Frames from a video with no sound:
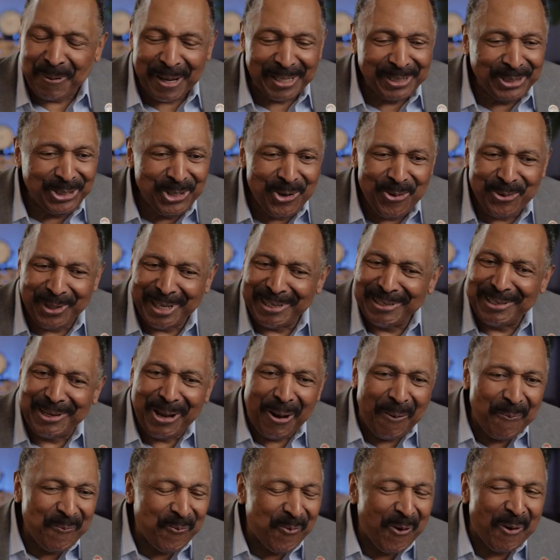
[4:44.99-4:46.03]
But you can
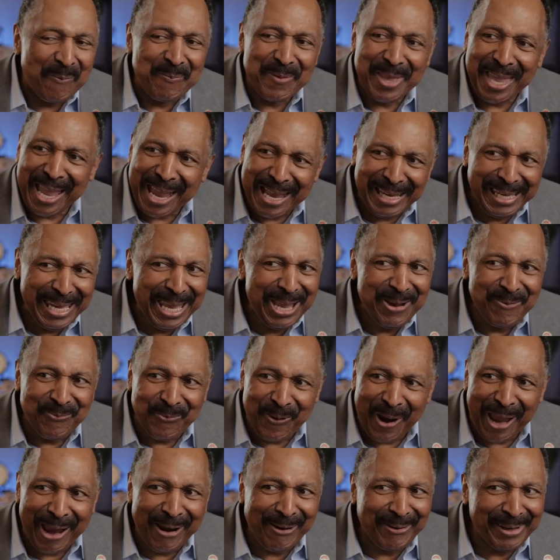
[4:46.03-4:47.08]
come from
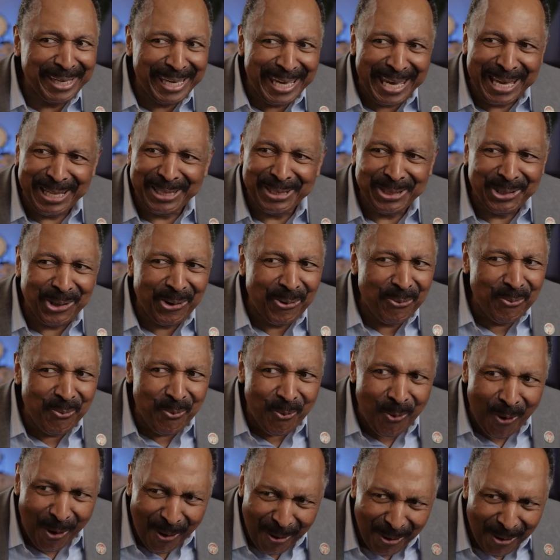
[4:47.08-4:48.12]
anywhere in the
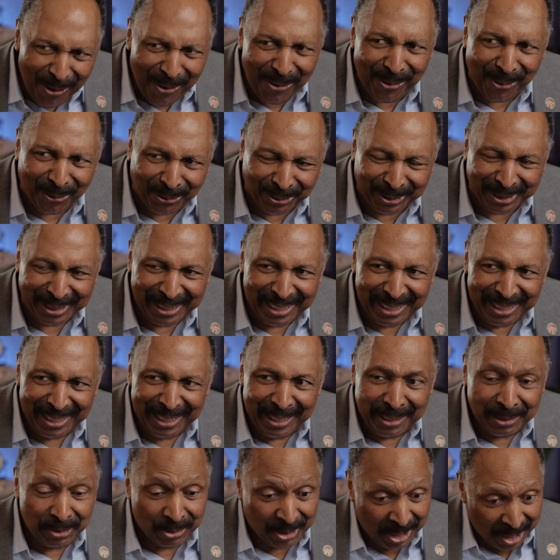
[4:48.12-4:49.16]
world.
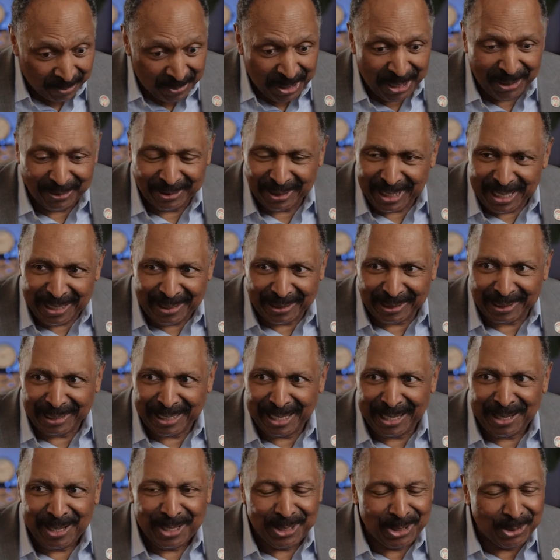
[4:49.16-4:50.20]
You come here
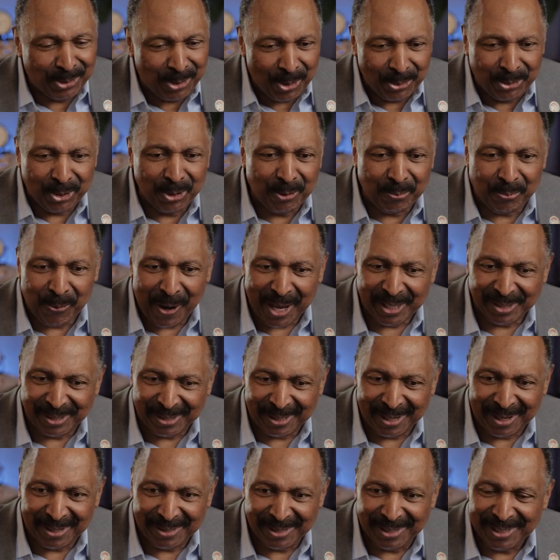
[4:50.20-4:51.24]
legally, you go through the
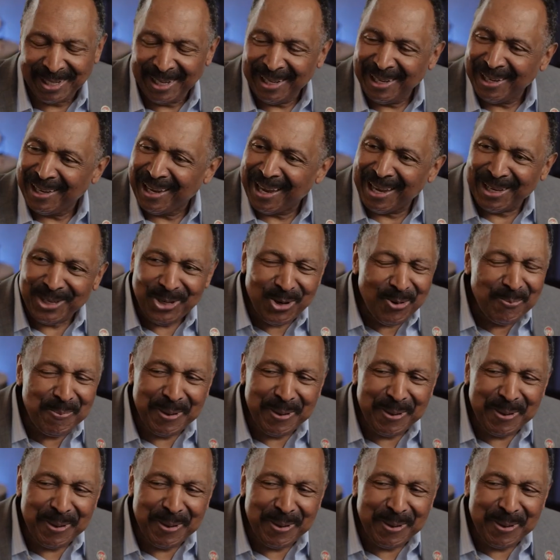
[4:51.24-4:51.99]
process, and you